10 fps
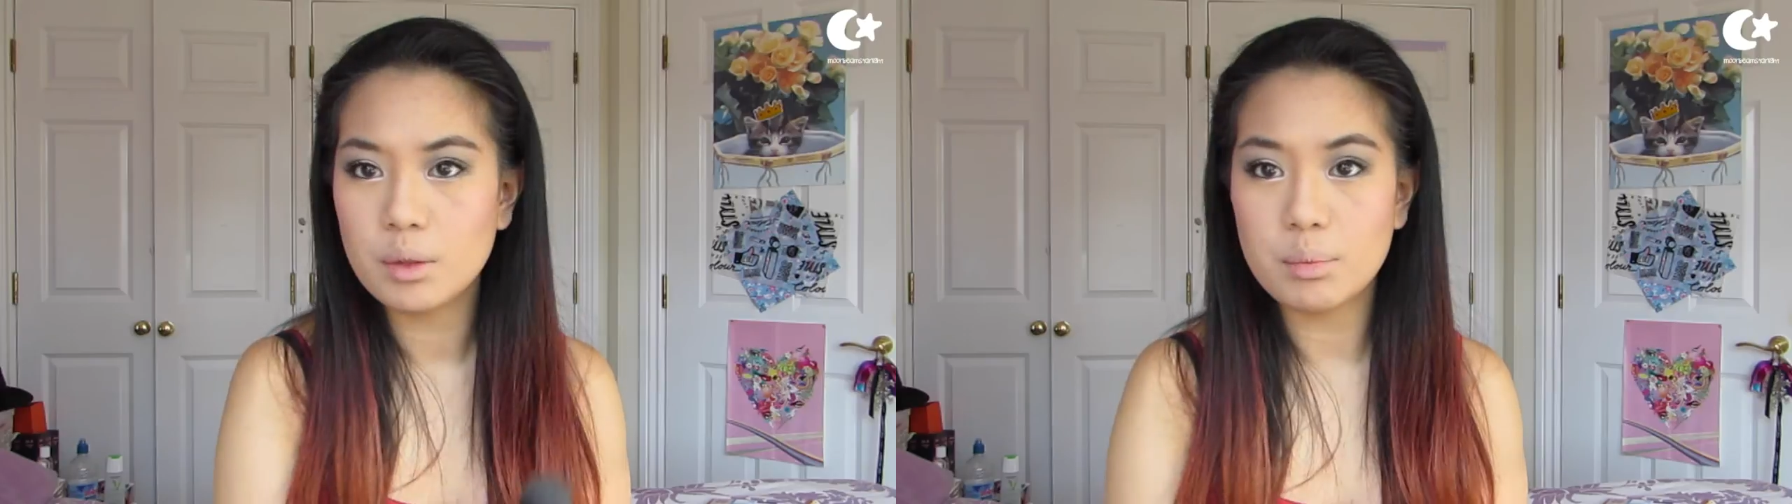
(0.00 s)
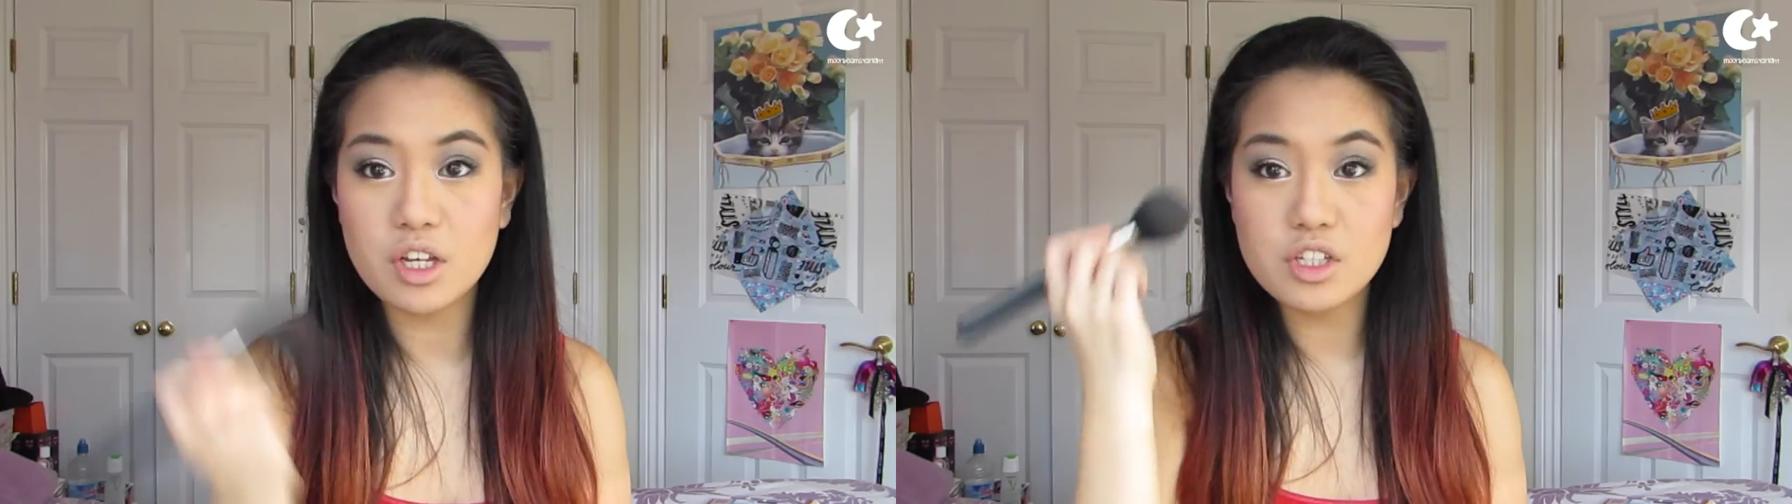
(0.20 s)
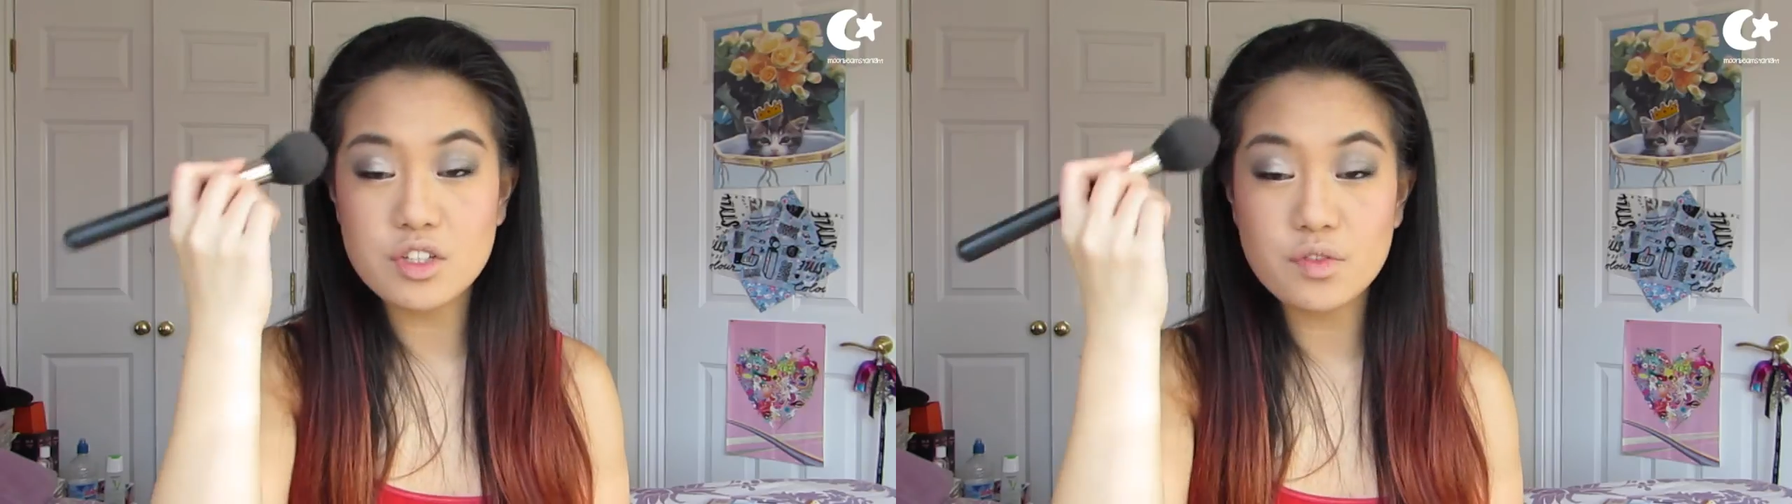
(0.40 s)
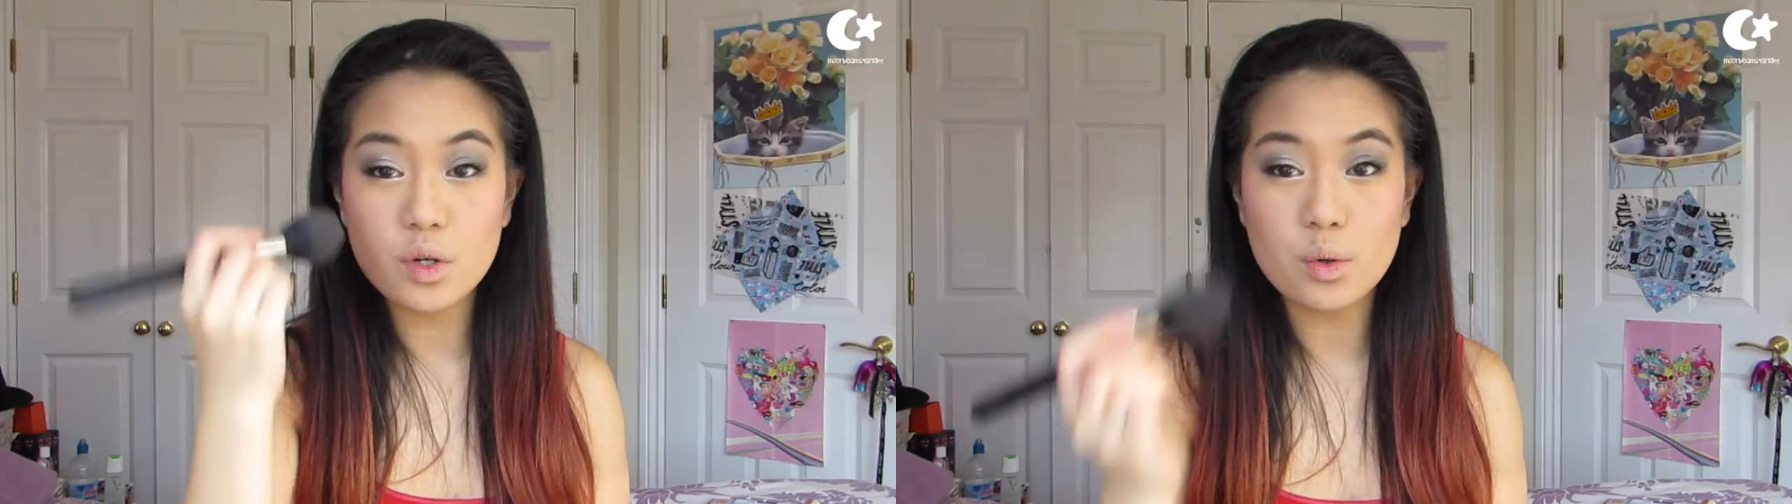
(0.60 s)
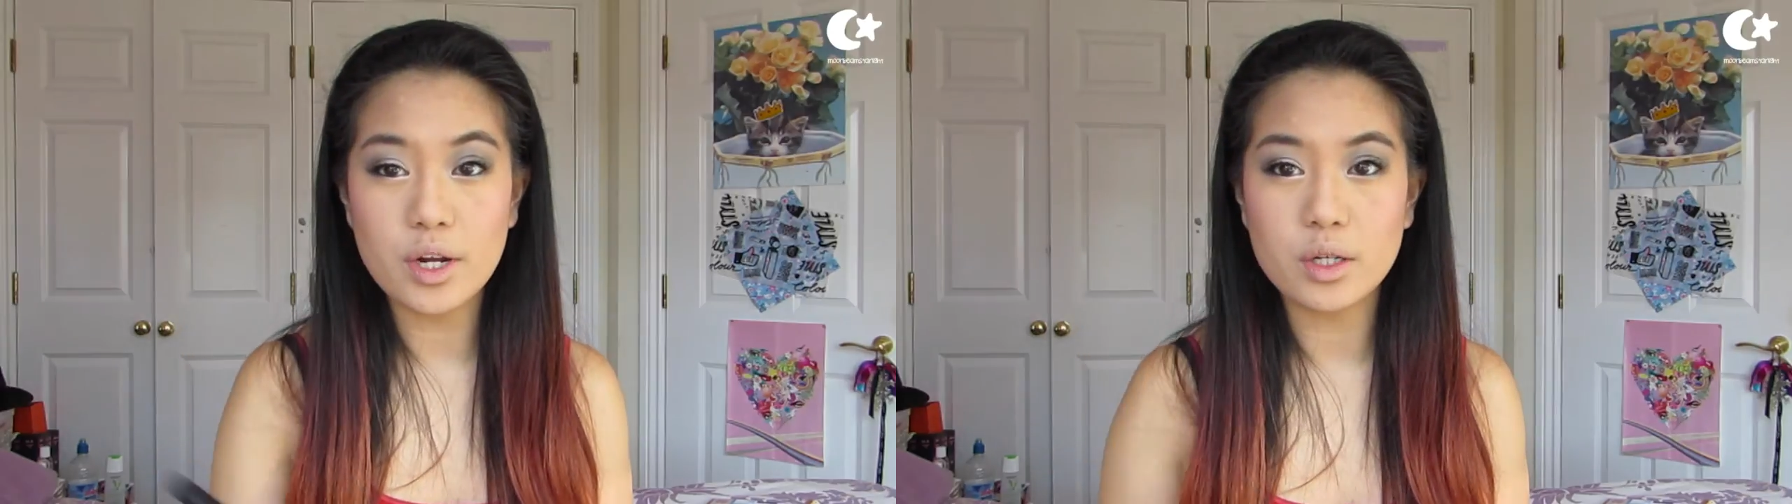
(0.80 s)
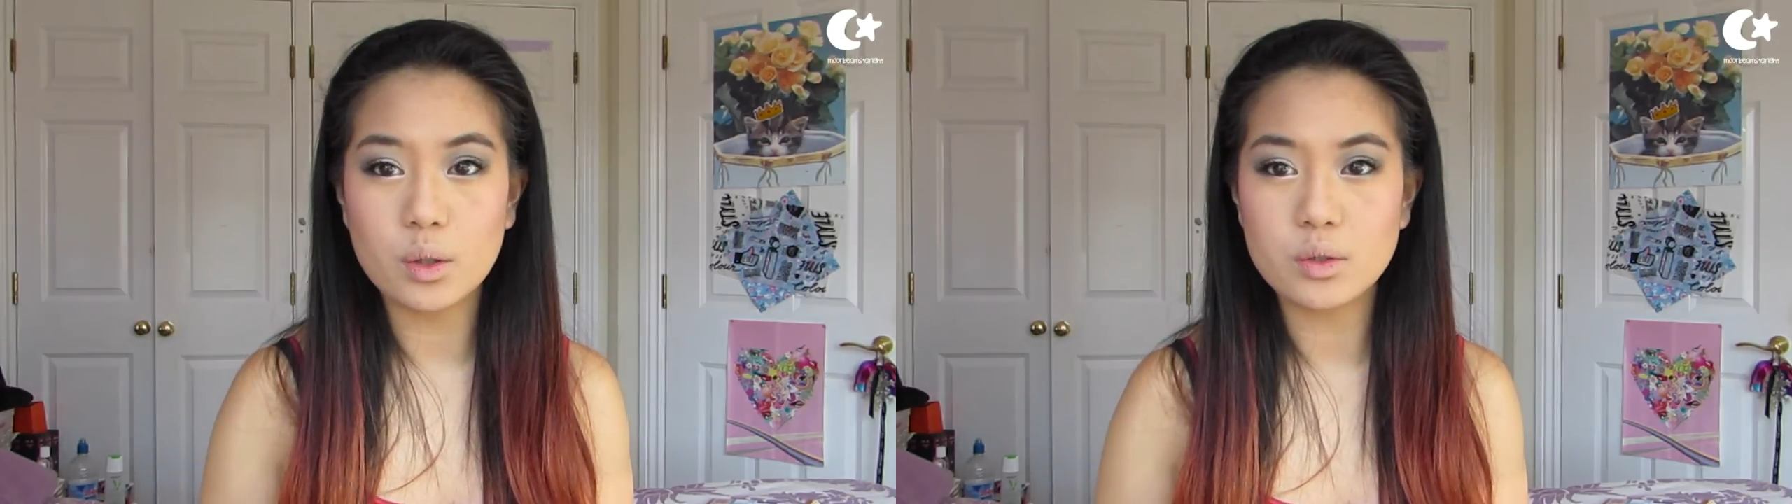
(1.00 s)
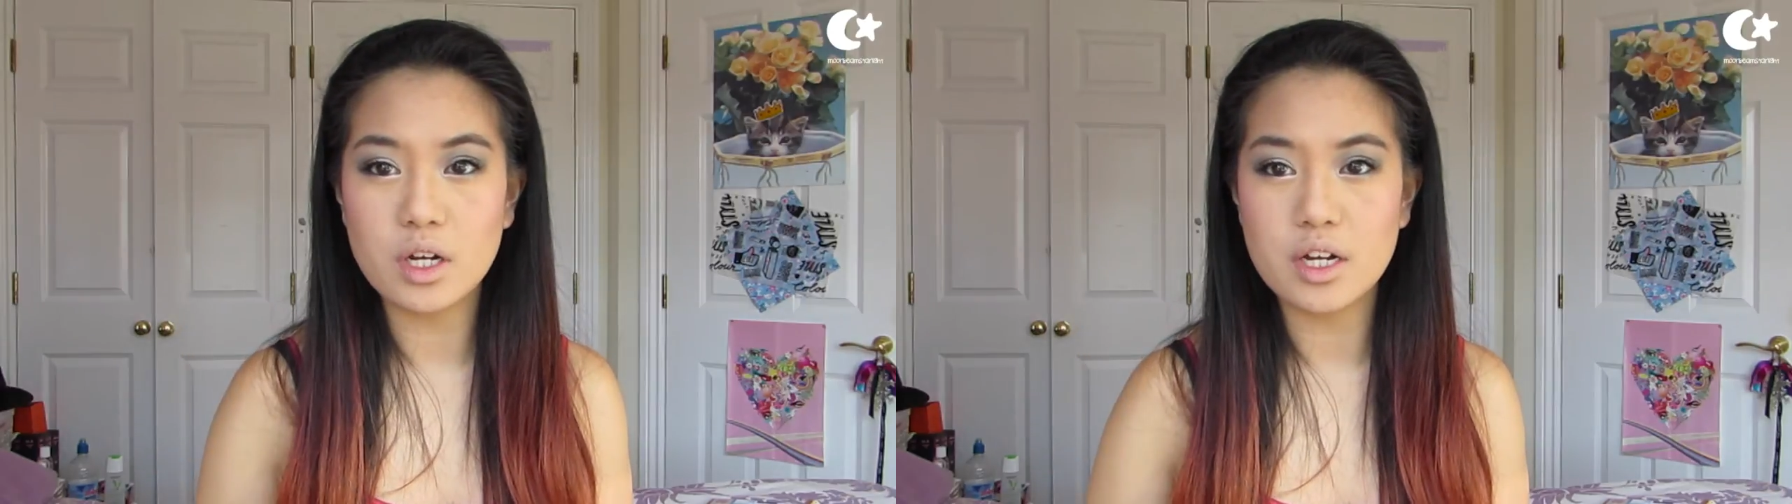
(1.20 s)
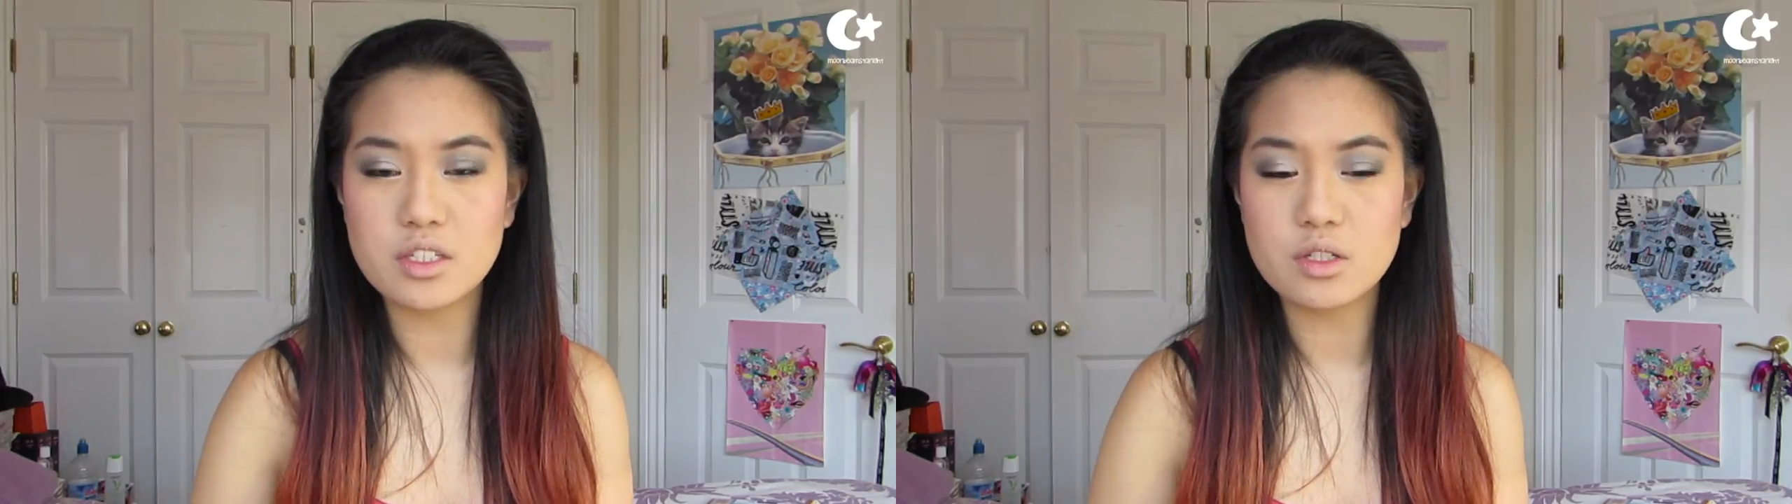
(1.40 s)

Because you've got quite cold eyes,